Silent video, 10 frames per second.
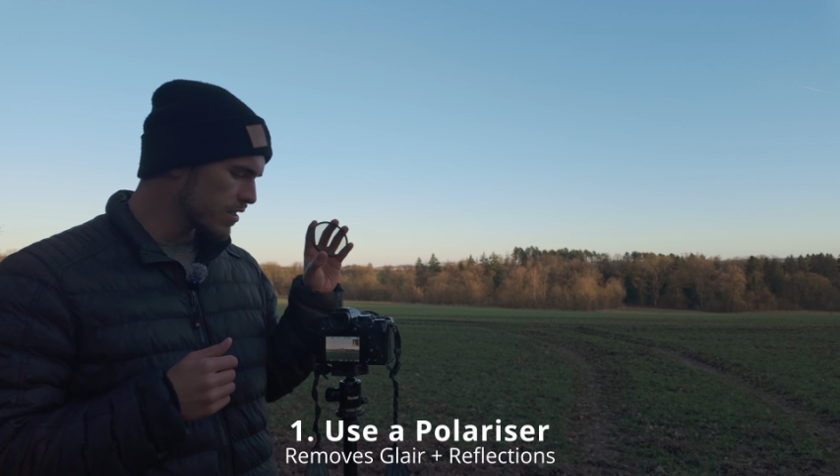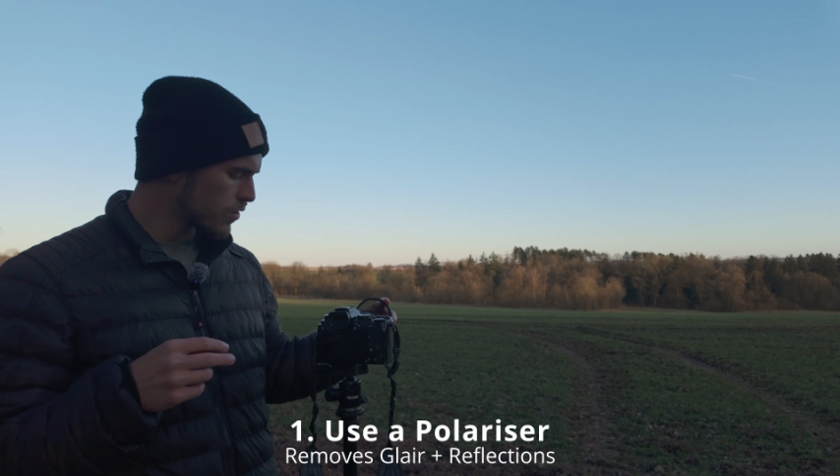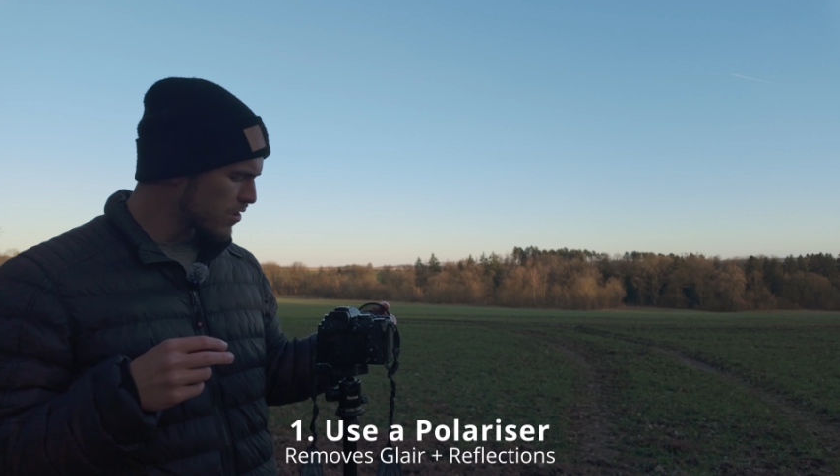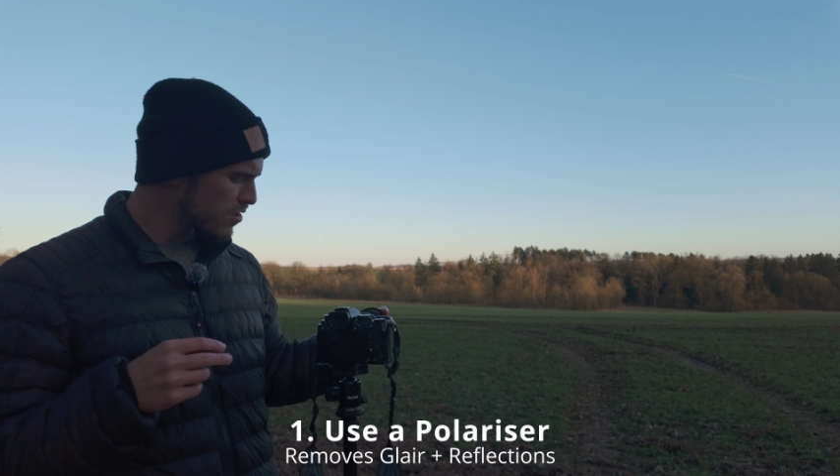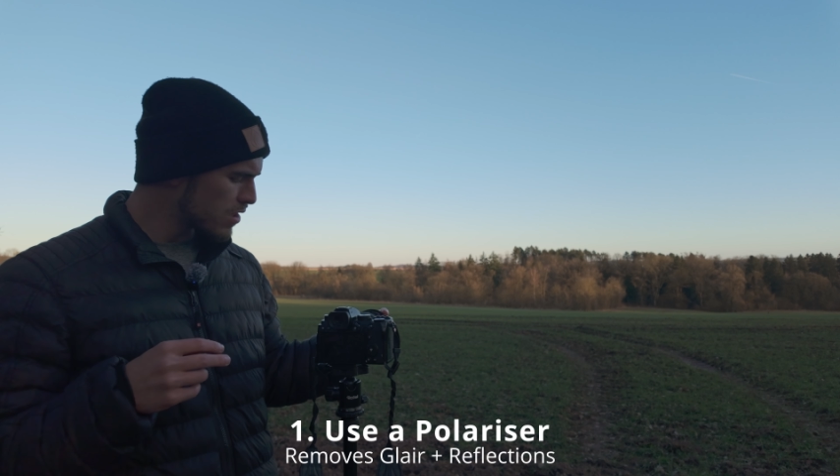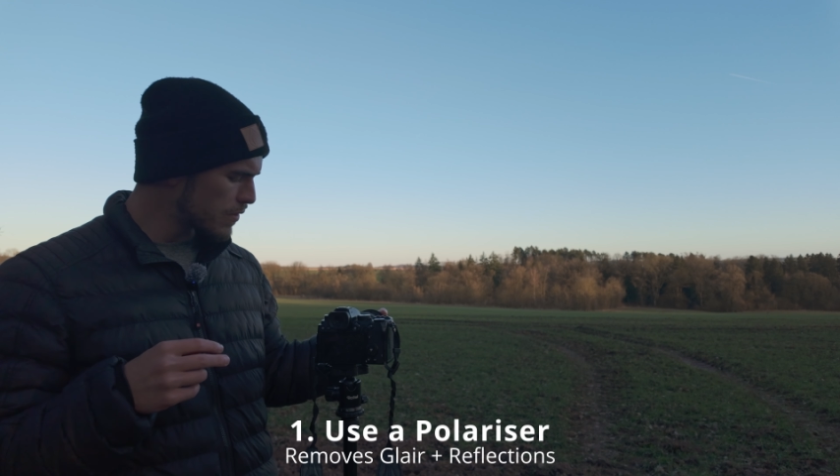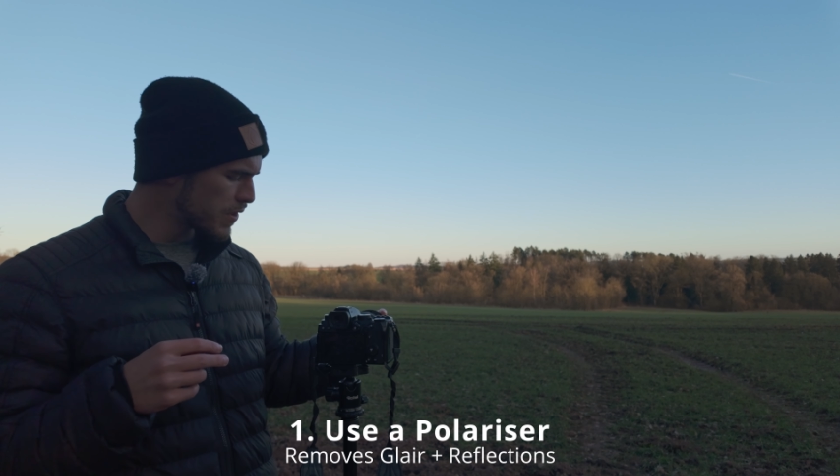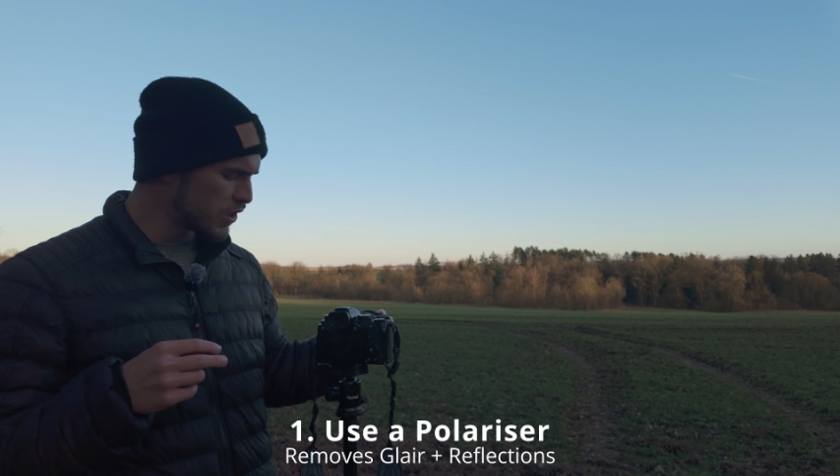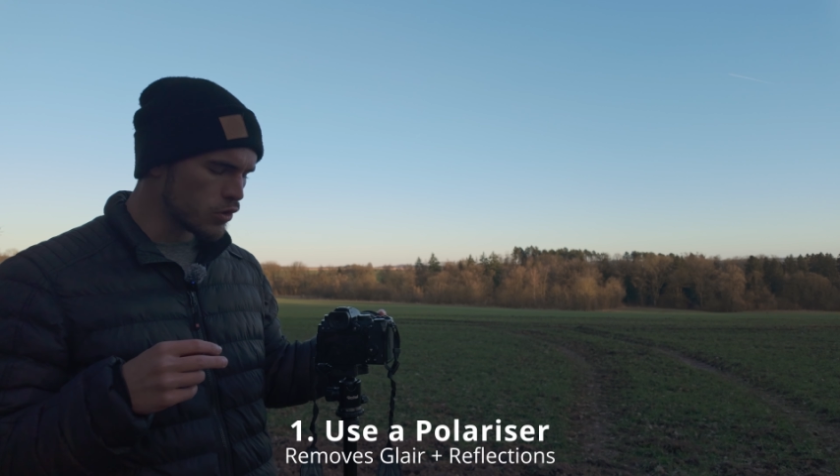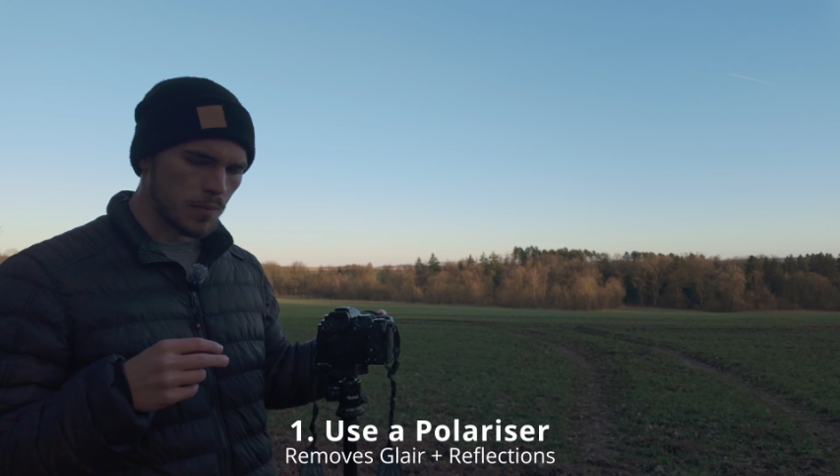So this is
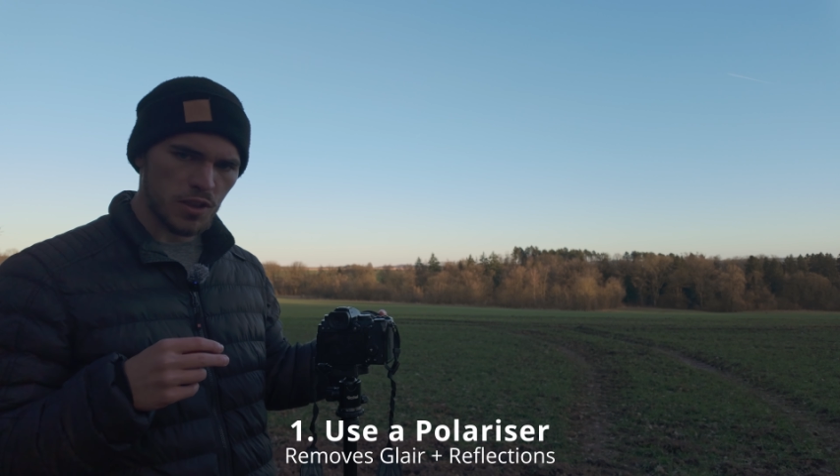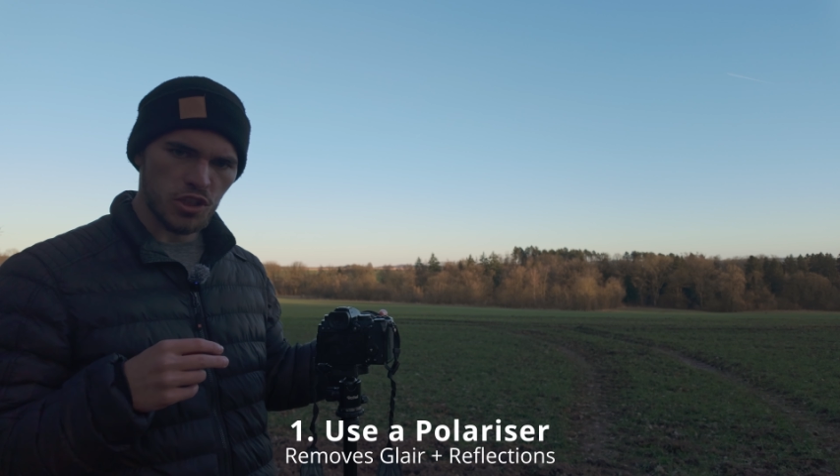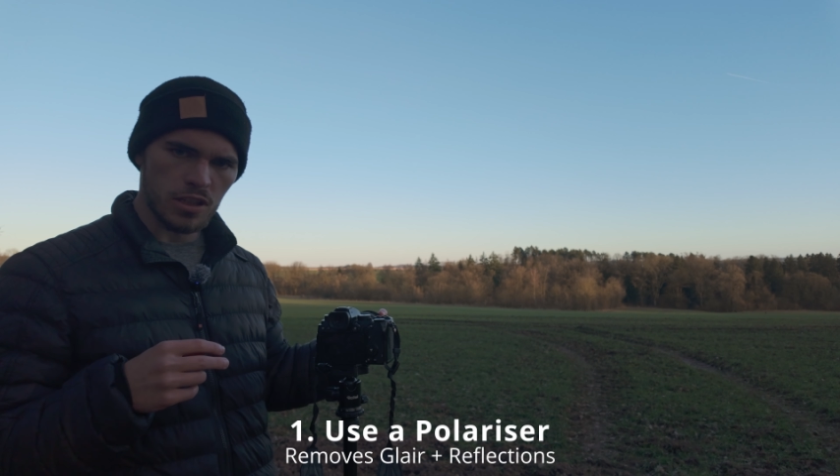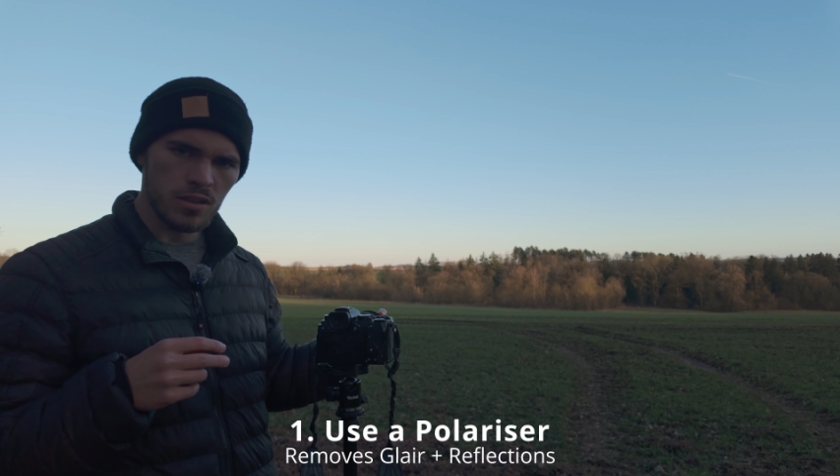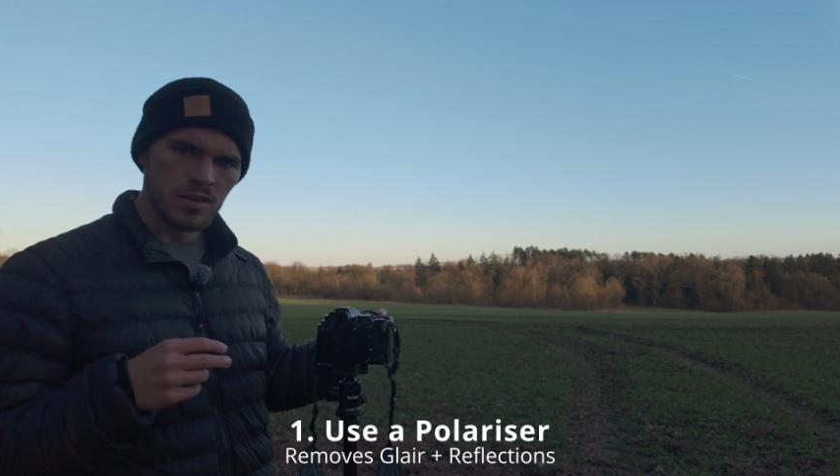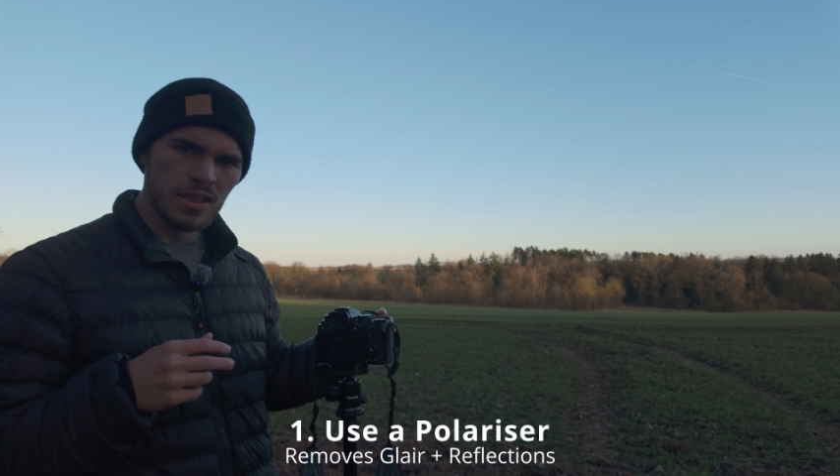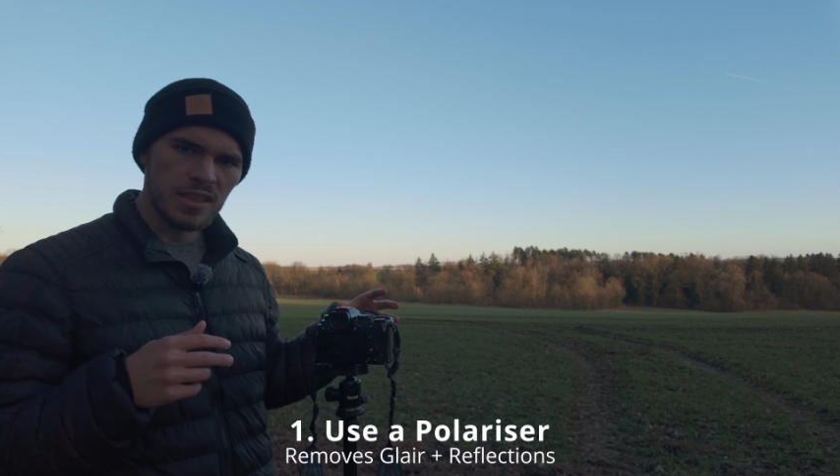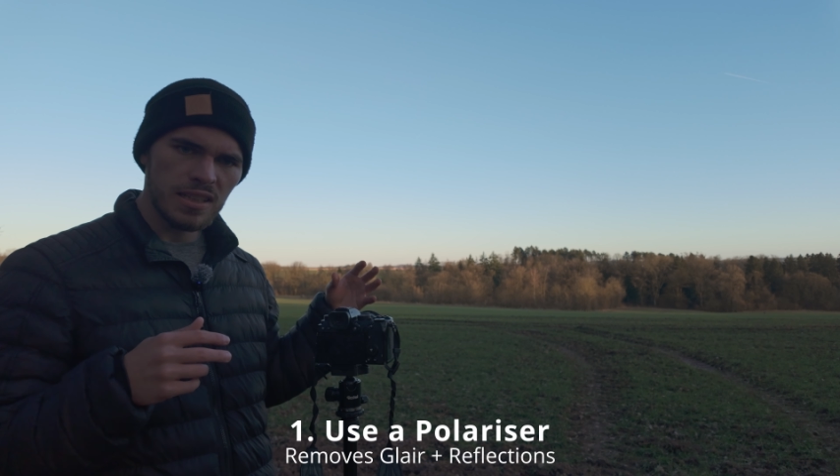nothing new on my channel.